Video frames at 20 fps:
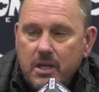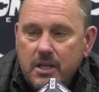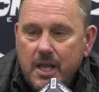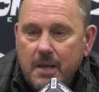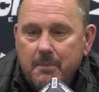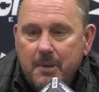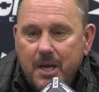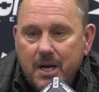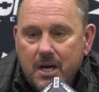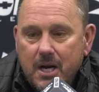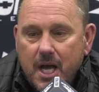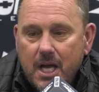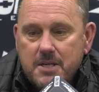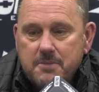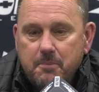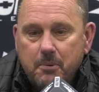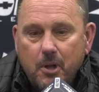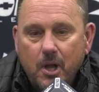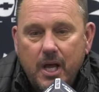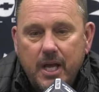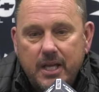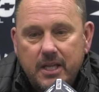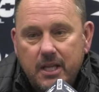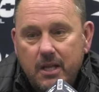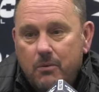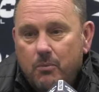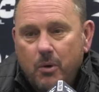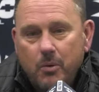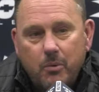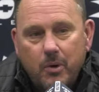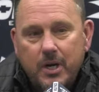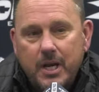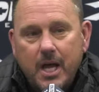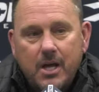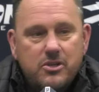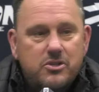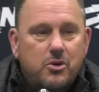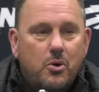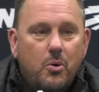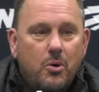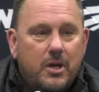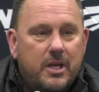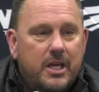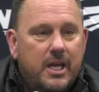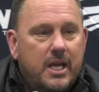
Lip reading: they made a nice play, and then we went down and scored